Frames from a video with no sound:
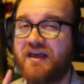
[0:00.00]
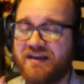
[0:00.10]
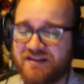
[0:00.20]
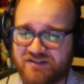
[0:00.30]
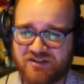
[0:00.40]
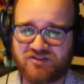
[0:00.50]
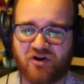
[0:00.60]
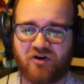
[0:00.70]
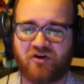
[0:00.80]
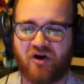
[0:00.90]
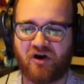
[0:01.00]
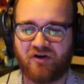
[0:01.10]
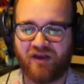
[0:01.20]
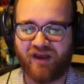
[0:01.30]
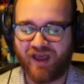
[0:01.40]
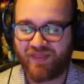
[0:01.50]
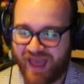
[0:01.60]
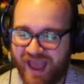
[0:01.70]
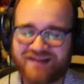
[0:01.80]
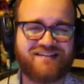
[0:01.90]
is a starter card, and
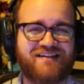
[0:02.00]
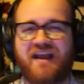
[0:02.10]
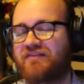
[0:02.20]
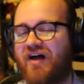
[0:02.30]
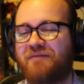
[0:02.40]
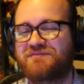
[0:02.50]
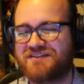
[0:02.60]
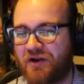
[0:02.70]
that's Cyclops.